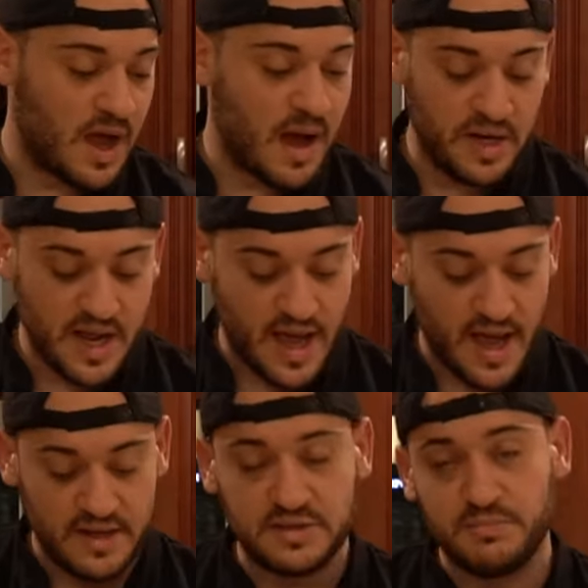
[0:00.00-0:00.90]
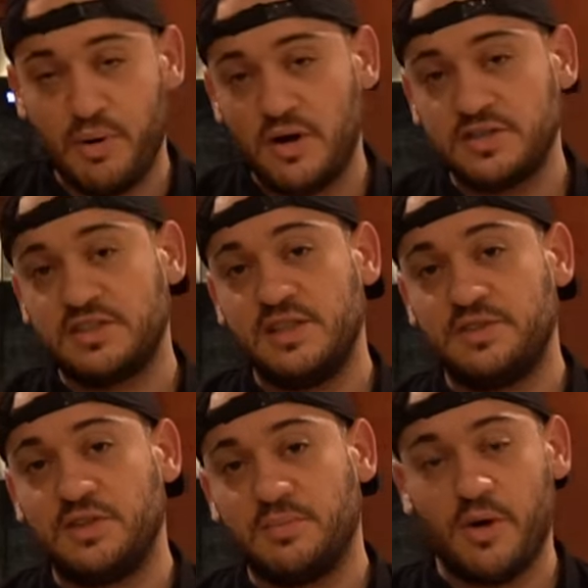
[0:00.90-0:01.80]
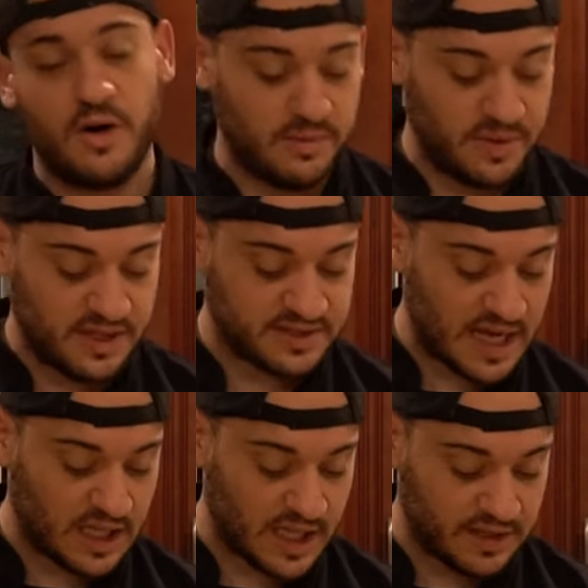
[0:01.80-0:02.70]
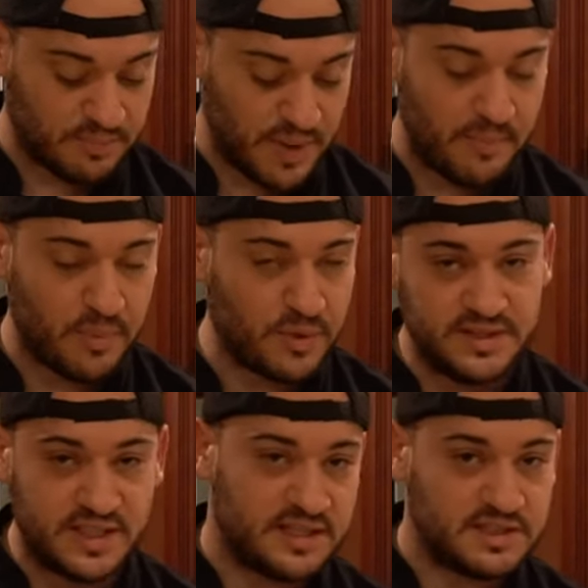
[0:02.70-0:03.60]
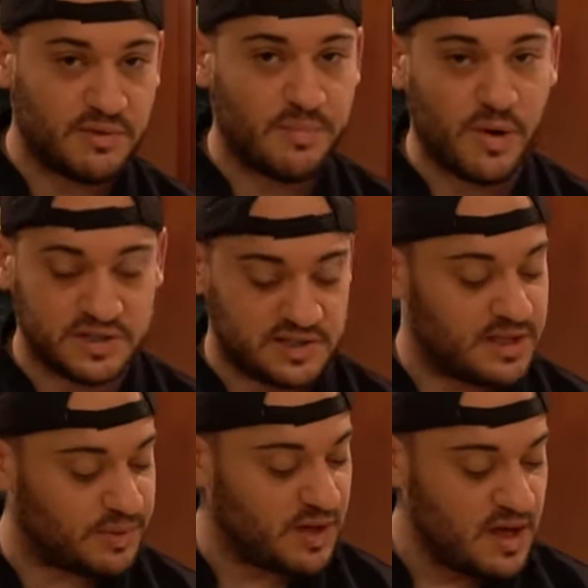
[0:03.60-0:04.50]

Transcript: I'm gonna add some parsnip to the party because I like the peppery taste of a parsnip.